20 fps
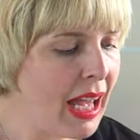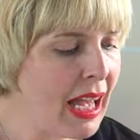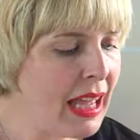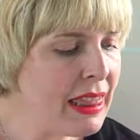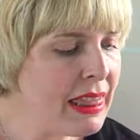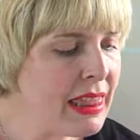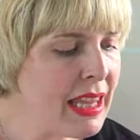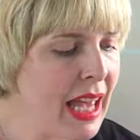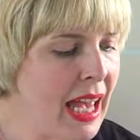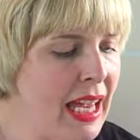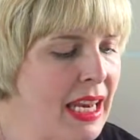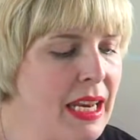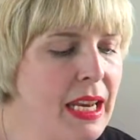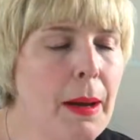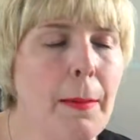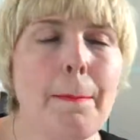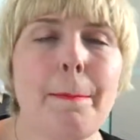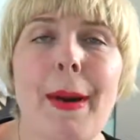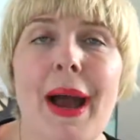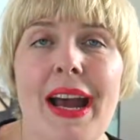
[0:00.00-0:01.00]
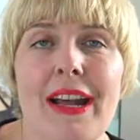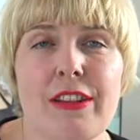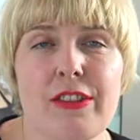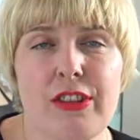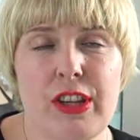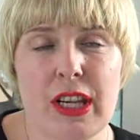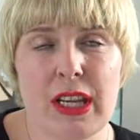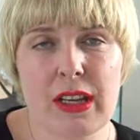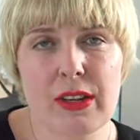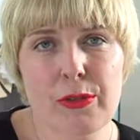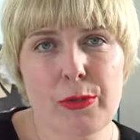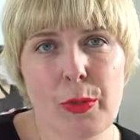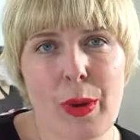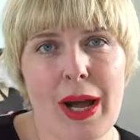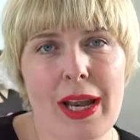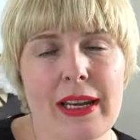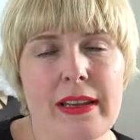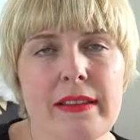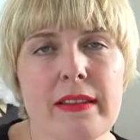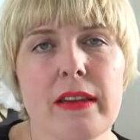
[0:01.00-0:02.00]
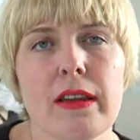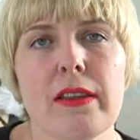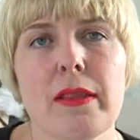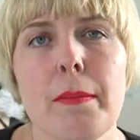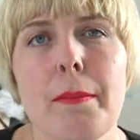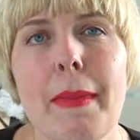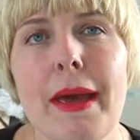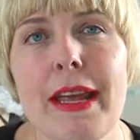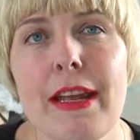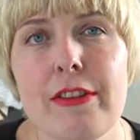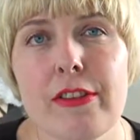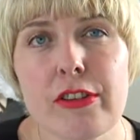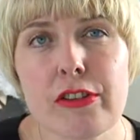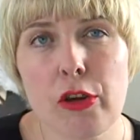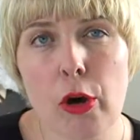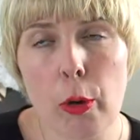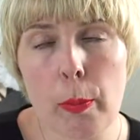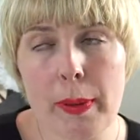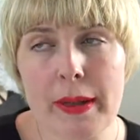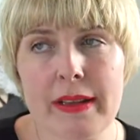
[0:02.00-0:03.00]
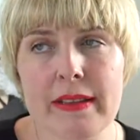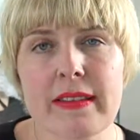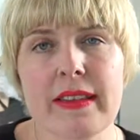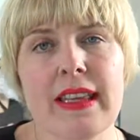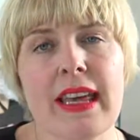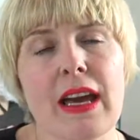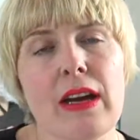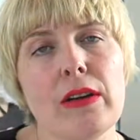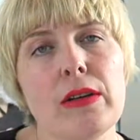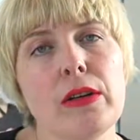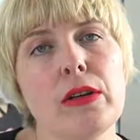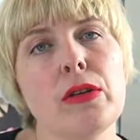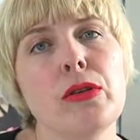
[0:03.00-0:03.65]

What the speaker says: and then batching as well is another major topic to get